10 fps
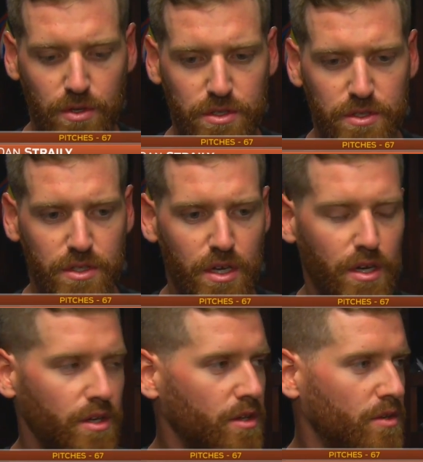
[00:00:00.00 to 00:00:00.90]
Just
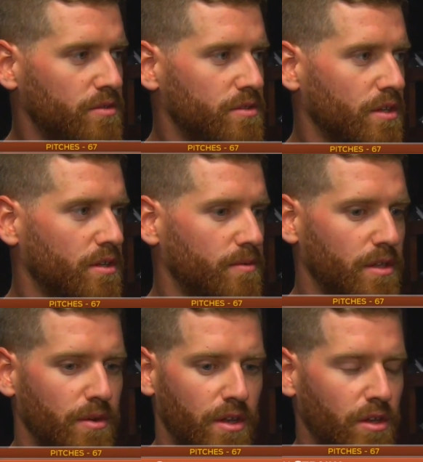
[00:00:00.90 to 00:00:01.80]
going to
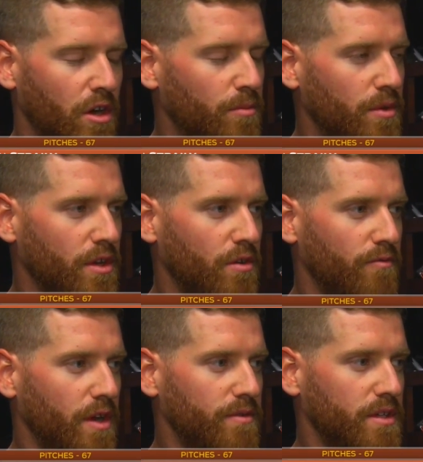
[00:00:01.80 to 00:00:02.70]
get ready to go and be ready to go in
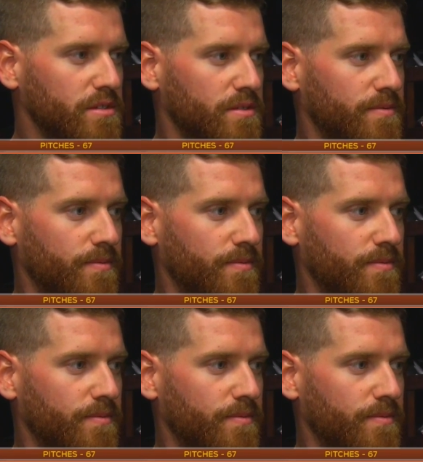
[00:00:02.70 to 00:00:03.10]
5 days.